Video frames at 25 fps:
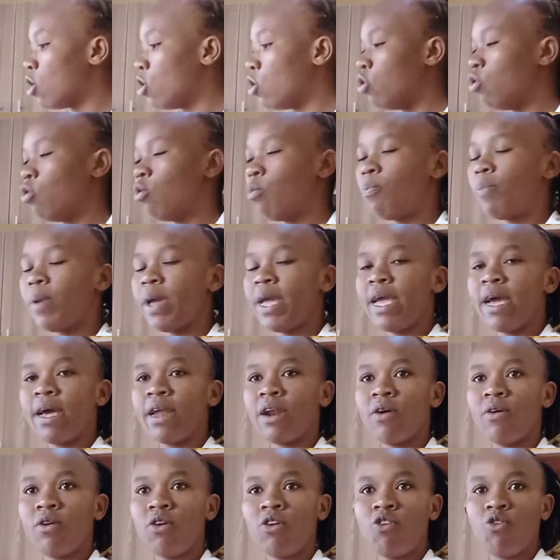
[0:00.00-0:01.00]
you pay
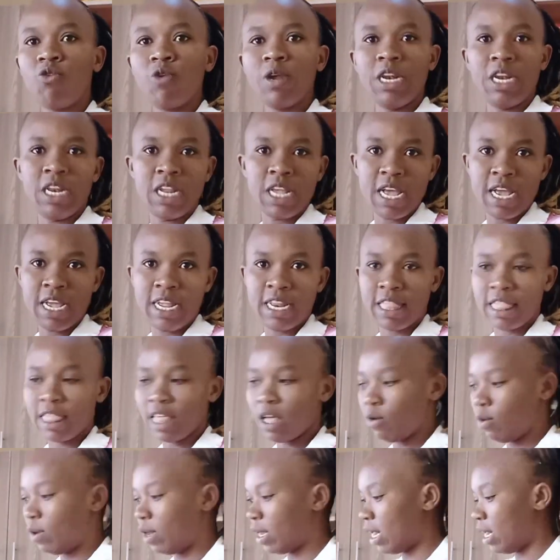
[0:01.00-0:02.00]
around
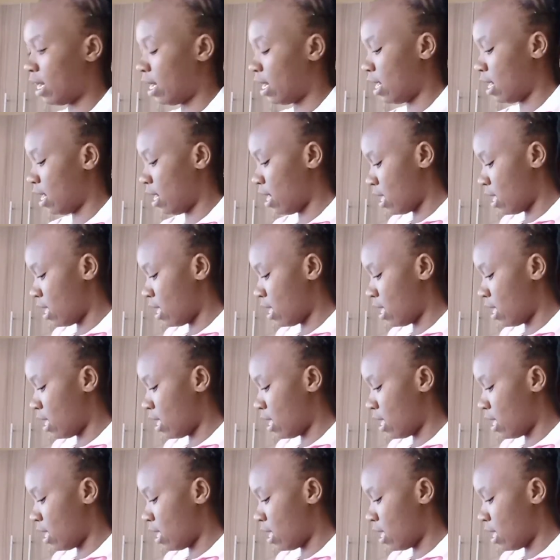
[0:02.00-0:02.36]
28,000.